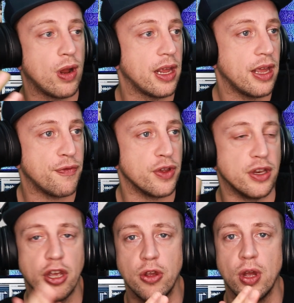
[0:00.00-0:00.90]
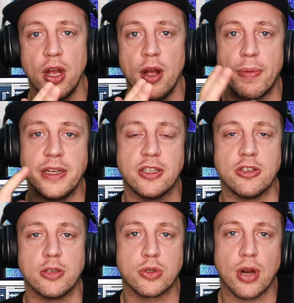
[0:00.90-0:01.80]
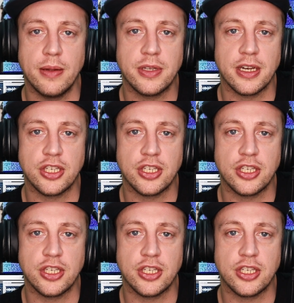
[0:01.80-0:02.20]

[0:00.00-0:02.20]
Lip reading: Quickly, if you're new, please do subscribe